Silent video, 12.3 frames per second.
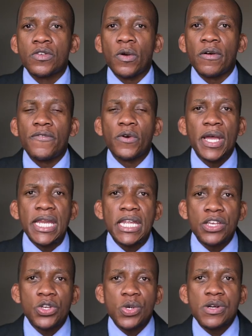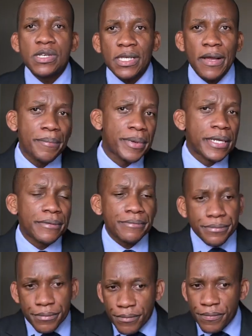So for any insurance company,
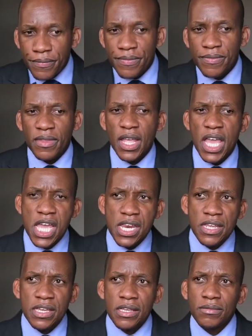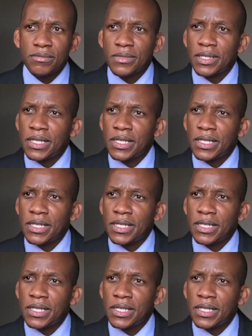any